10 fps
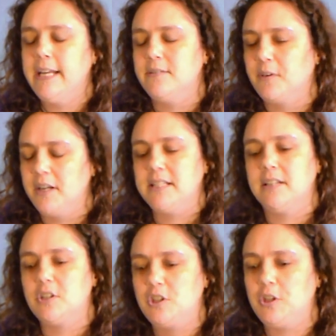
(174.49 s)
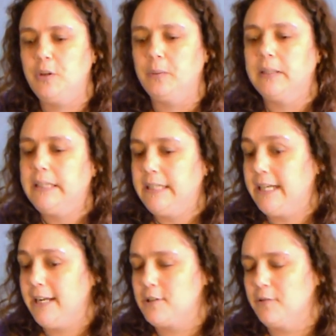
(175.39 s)
divides into two
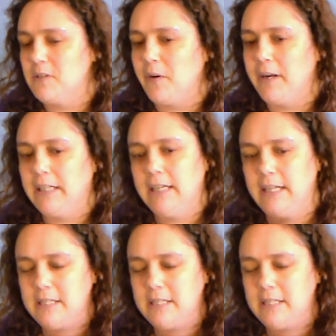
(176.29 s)
categories very clearly.